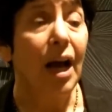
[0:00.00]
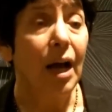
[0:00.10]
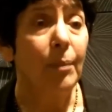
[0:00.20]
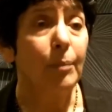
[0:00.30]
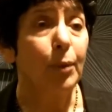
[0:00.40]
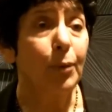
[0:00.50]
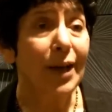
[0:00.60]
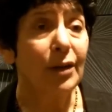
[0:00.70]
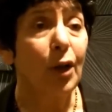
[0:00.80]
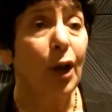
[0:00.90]

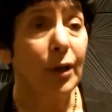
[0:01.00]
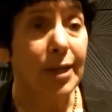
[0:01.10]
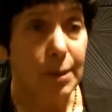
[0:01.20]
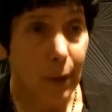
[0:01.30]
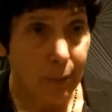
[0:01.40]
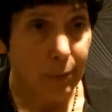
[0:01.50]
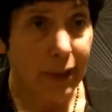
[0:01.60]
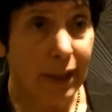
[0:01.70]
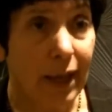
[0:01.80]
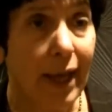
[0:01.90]
propranolol is
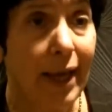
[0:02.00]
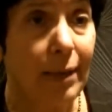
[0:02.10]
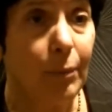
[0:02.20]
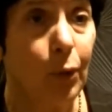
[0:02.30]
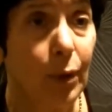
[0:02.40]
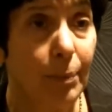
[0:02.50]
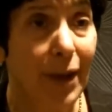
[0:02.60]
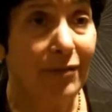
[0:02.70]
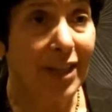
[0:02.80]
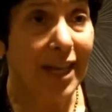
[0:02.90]
probably a more
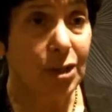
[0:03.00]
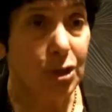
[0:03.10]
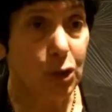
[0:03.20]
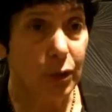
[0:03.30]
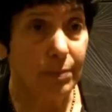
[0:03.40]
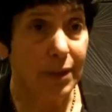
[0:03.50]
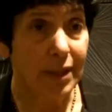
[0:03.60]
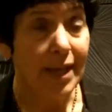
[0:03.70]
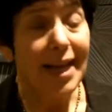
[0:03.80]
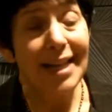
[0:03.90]
efficacious
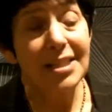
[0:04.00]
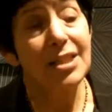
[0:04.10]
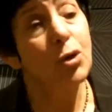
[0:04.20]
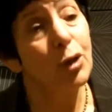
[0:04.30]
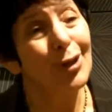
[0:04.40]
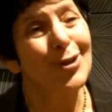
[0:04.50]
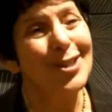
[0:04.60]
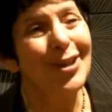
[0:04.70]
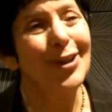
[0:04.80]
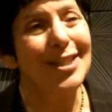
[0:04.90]
treatment. And since
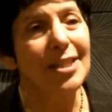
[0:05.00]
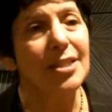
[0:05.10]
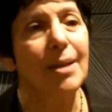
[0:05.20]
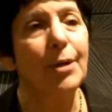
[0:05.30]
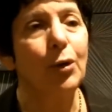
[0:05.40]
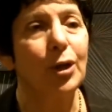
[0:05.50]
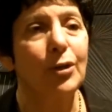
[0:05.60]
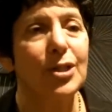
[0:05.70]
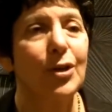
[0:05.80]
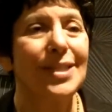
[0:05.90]
systemic
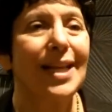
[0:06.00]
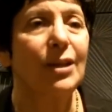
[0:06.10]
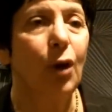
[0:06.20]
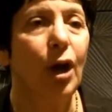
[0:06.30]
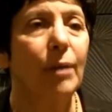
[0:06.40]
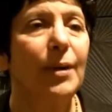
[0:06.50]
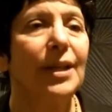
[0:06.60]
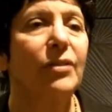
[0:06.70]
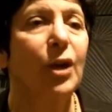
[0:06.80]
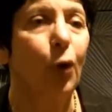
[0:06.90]
corticosteroids, had long been
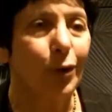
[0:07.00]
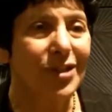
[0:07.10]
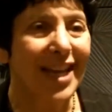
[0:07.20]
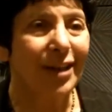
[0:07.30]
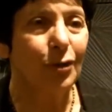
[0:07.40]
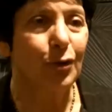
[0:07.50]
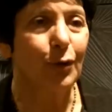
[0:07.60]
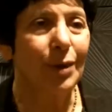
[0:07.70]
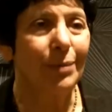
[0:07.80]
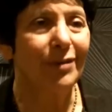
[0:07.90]
the gold standard
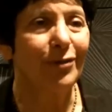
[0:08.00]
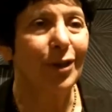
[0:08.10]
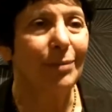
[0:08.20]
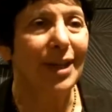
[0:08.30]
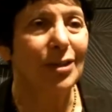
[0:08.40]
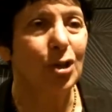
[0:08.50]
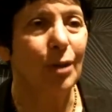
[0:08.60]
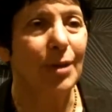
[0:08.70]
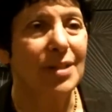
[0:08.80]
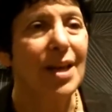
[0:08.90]
treatment for
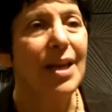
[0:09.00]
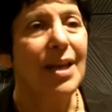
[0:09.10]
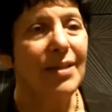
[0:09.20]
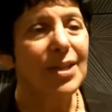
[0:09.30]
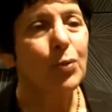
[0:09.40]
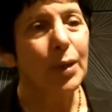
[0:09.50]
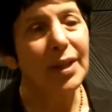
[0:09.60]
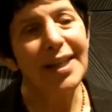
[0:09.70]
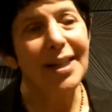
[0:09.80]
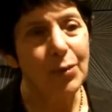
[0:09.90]
hemangiomas, this
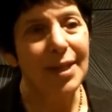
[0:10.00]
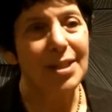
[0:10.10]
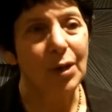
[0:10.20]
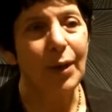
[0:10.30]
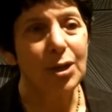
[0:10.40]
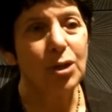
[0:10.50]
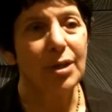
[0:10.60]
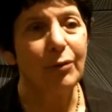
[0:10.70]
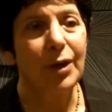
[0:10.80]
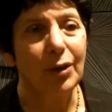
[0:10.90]
really has raised the question
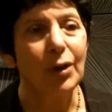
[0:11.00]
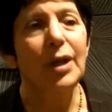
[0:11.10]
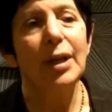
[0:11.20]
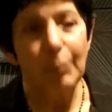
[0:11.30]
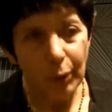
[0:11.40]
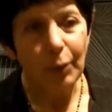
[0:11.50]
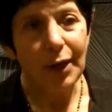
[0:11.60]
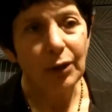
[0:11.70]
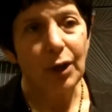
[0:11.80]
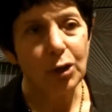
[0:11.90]
of whether
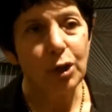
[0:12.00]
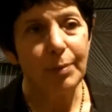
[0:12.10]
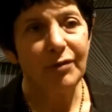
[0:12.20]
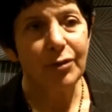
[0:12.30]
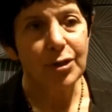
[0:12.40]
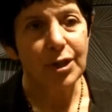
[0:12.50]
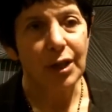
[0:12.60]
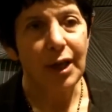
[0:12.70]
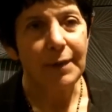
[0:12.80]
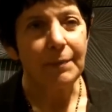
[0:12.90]
propranolol should be first
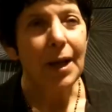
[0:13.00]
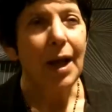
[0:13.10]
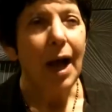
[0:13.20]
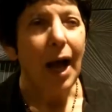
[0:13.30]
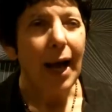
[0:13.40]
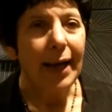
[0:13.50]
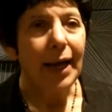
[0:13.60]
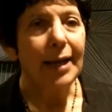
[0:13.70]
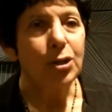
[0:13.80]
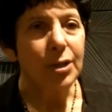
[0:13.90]
line.
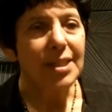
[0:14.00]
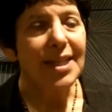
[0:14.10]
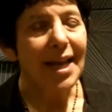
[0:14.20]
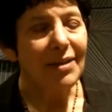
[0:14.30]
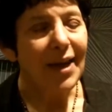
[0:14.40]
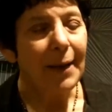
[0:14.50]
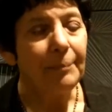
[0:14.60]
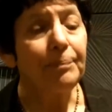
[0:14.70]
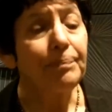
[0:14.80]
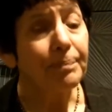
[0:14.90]
I should say
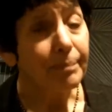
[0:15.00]
that